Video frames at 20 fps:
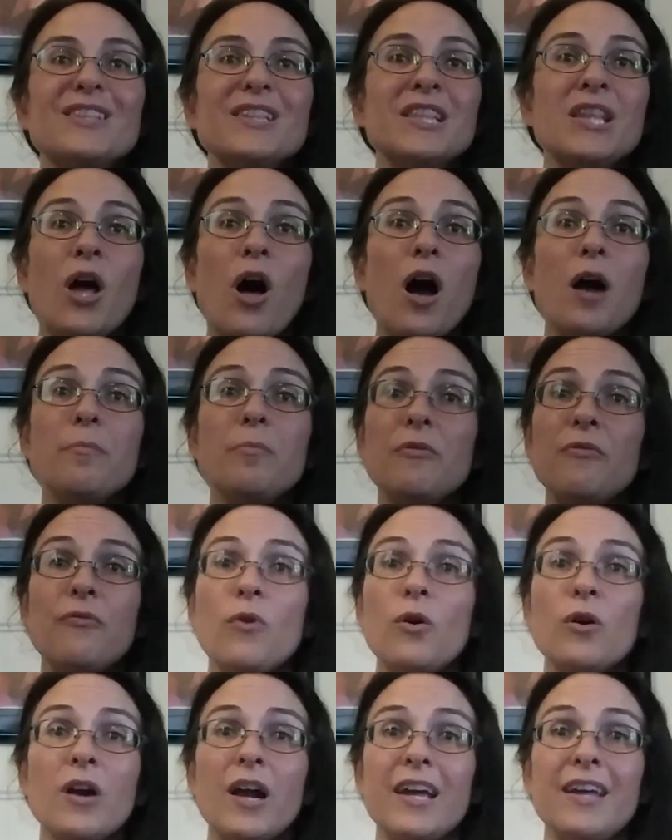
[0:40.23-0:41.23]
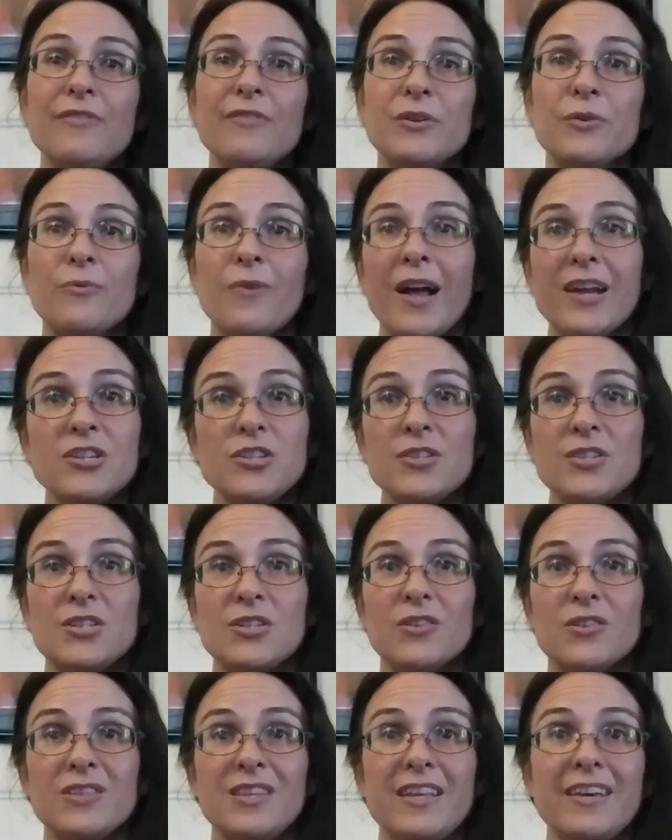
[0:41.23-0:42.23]
long before I even
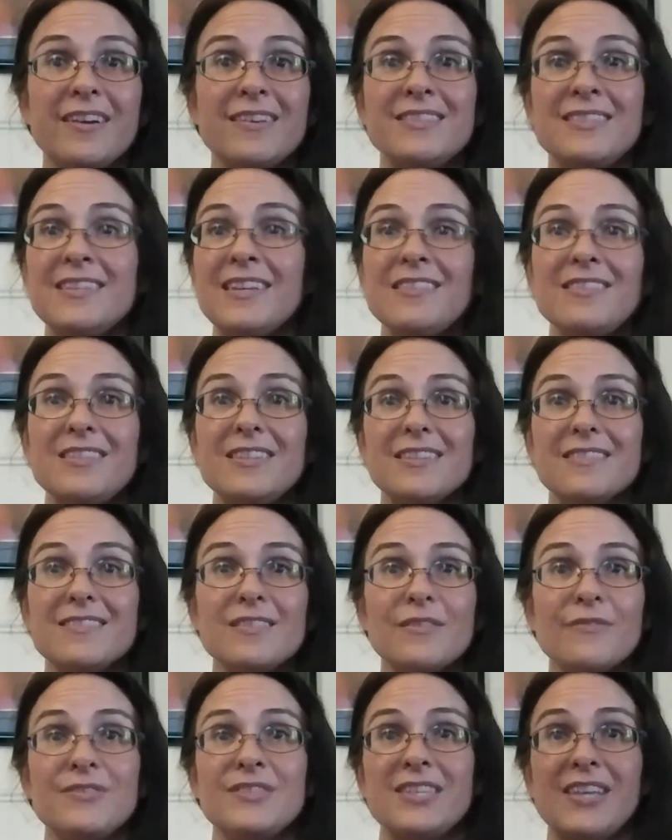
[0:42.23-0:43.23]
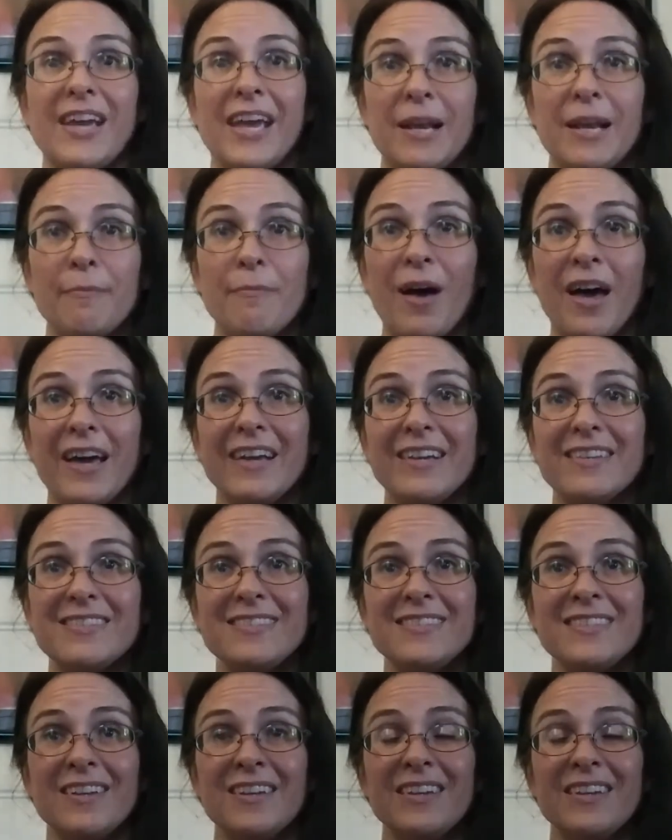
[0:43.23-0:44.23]
registered the existence of singing
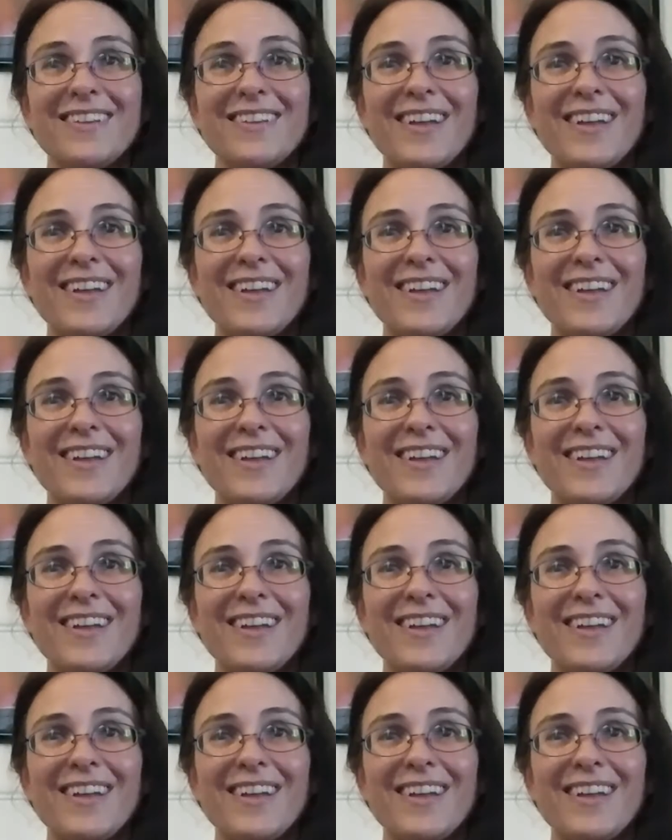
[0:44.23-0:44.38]
mice.